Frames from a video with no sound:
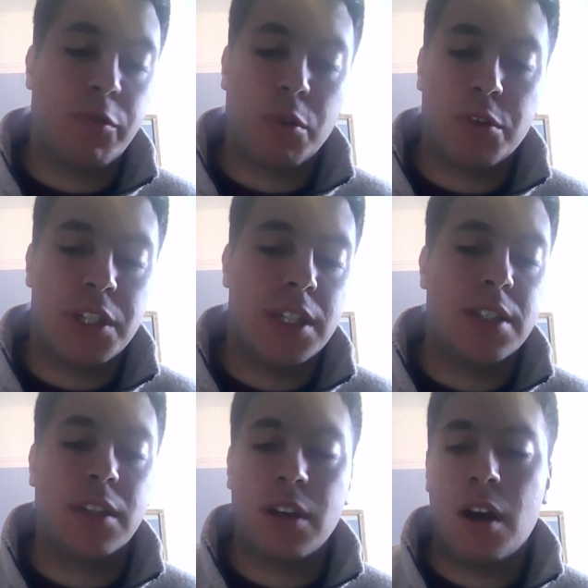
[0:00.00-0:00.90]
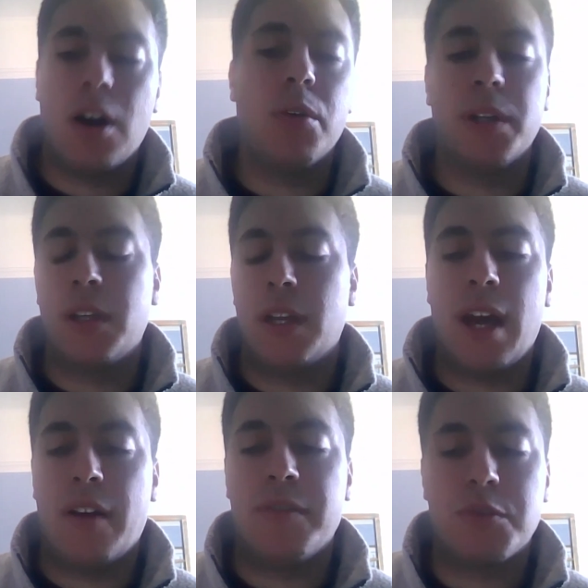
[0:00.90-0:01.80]
fortunate to go and
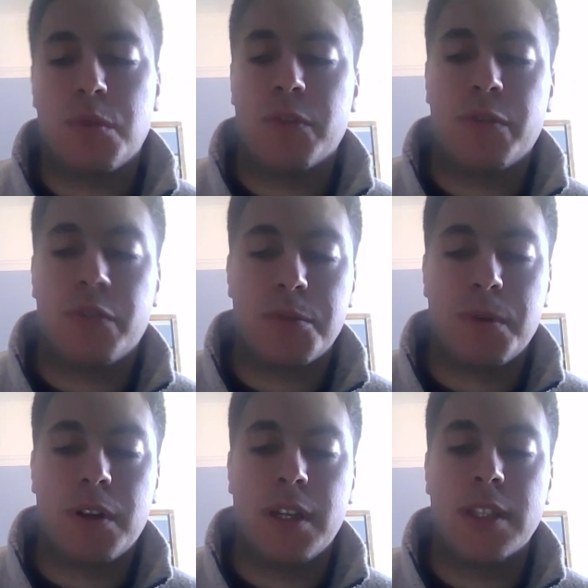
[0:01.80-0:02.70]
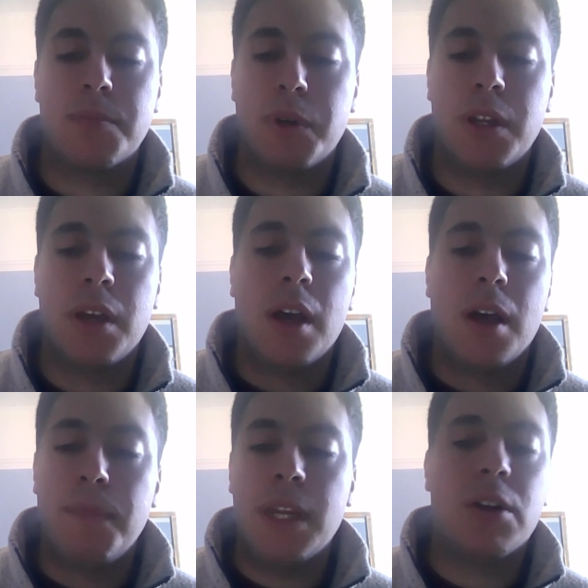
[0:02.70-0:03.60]
have this wonderful experience, but
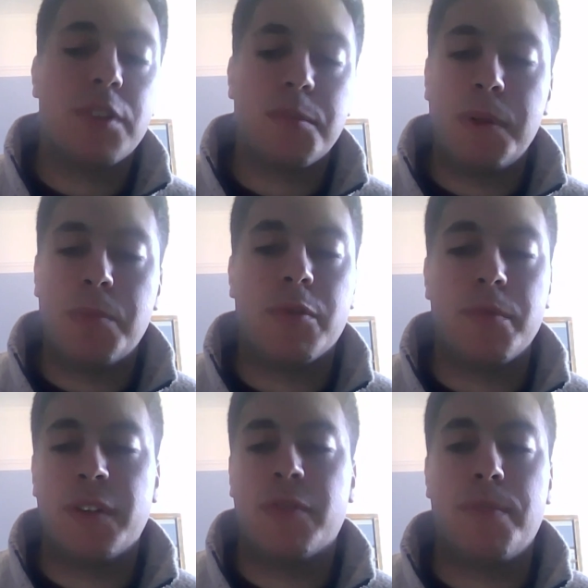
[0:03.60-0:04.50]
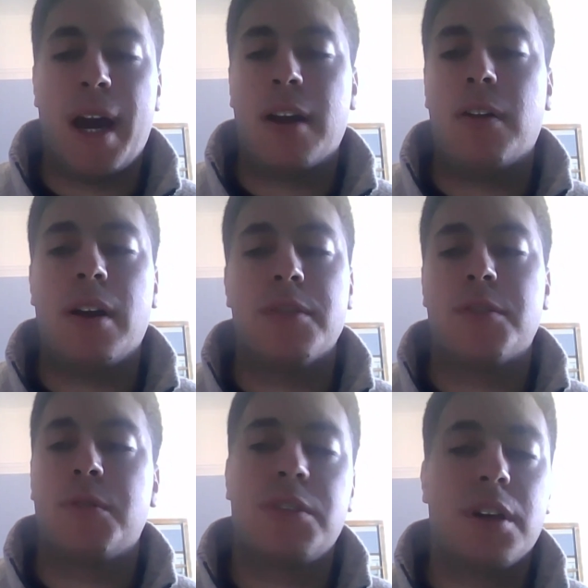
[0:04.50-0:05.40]
meeting all these people from different backgrounds
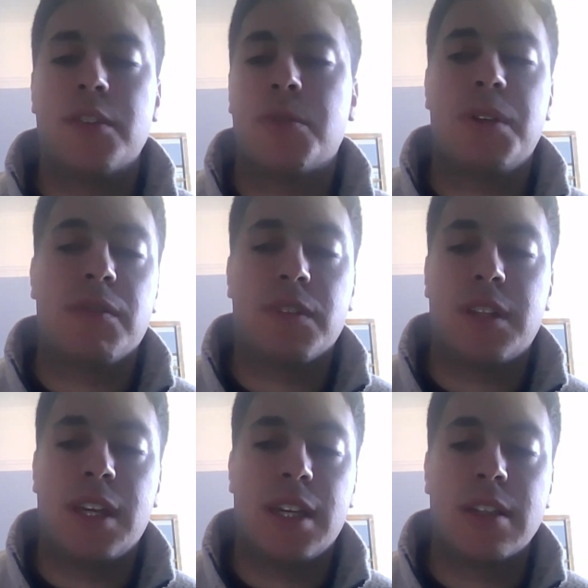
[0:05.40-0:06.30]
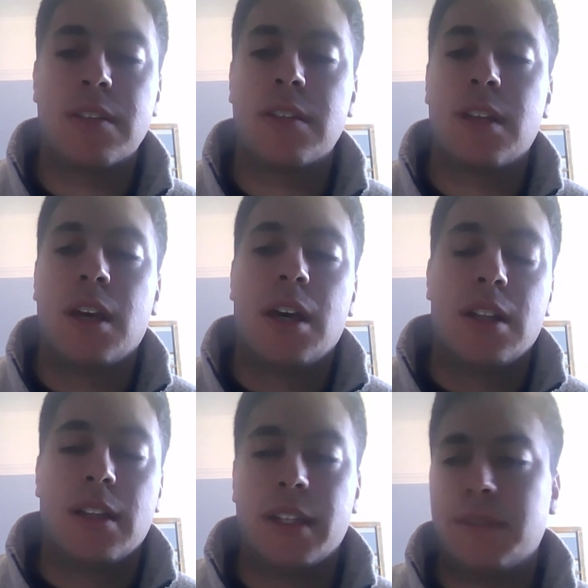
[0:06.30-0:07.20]
who had done so many different things,
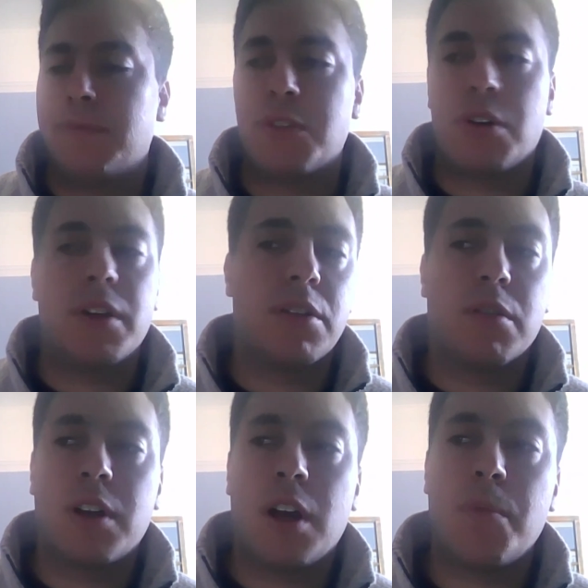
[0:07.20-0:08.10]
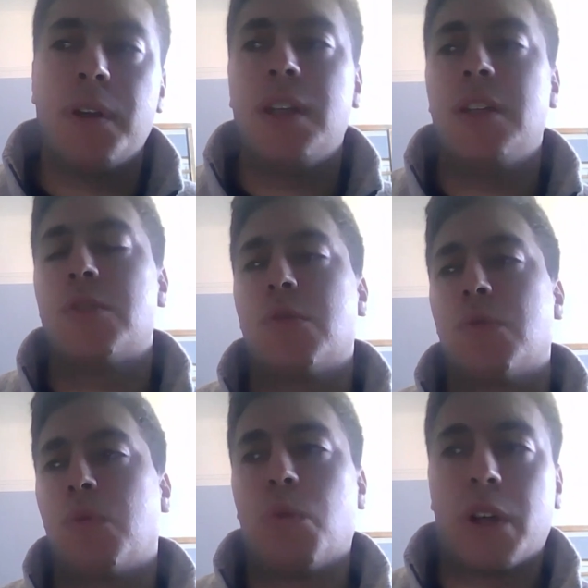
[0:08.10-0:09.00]
like starting their own companies
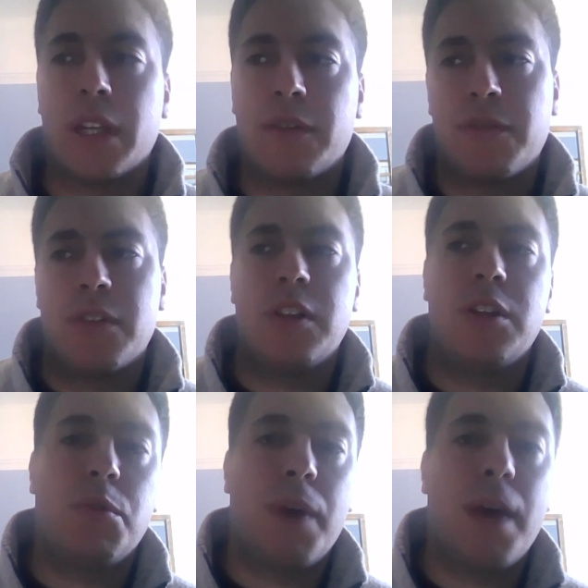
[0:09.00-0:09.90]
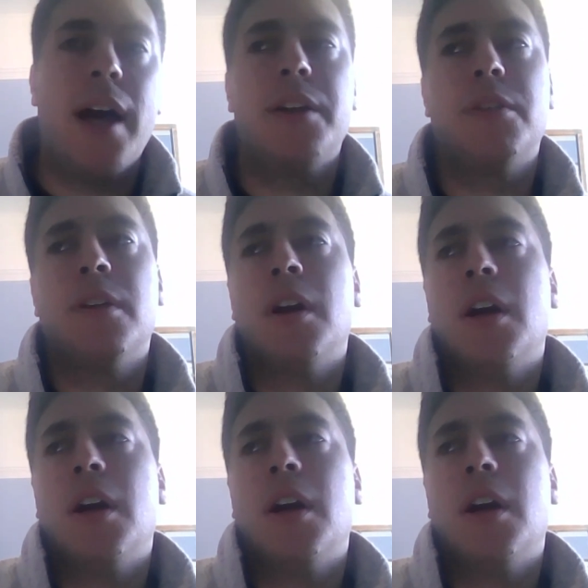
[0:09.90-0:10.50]
or working for the UN or